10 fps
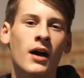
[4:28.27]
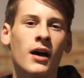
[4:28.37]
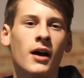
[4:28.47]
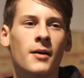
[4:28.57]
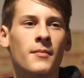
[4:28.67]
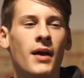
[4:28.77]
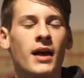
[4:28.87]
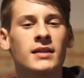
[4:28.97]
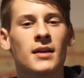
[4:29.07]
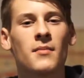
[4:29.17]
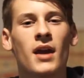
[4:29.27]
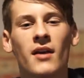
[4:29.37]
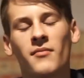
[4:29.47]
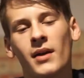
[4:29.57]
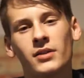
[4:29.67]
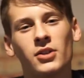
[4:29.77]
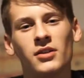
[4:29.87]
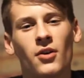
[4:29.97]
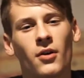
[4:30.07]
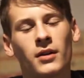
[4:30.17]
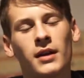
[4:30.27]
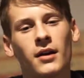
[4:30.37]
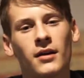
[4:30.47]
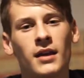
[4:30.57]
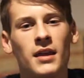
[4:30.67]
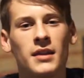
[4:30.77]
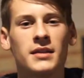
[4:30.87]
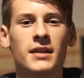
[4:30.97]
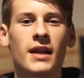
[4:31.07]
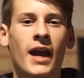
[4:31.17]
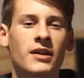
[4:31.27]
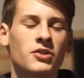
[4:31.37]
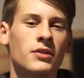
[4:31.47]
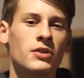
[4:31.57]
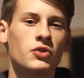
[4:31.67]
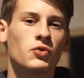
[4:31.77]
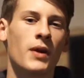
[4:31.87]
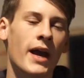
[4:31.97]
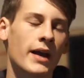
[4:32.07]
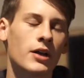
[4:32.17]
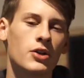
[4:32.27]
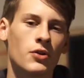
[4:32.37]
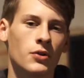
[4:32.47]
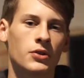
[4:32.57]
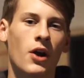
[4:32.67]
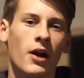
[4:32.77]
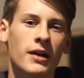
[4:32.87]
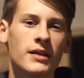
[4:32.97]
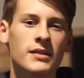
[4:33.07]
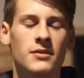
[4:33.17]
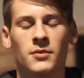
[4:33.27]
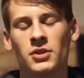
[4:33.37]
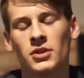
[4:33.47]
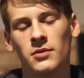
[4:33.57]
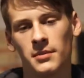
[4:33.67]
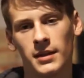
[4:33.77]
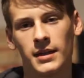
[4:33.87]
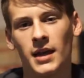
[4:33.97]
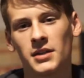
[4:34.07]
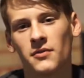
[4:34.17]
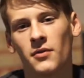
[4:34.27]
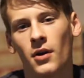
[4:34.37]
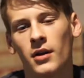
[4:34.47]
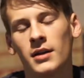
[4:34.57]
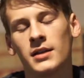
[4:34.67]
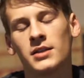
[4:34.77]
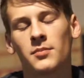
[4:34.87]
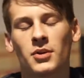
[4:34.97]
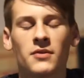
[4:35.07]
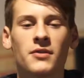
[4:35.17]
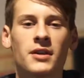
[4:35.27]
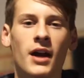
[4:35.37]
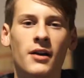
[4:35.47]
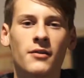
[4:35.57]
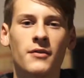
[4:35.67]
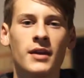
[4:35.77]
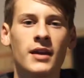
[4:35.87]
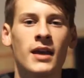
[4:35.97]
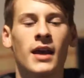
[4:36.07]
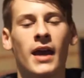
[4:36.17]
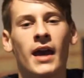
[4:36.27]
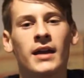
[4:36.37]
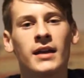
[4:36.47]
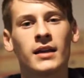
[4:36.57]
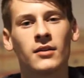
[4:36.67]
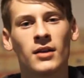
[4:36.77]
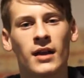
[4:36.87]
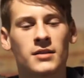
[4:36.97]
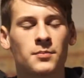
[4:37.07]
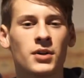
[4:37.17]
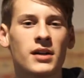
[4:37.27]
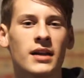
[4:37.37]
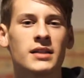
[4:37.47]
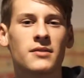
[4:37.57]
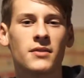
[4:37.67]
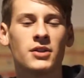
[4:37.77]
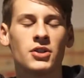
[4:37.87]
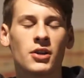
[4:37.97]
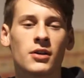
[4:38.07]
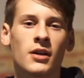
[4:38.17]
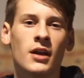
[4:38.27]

as I may have mentioned earlier, this can actually track your targets, which is really nice for sports photography, and it has a pretty nice feature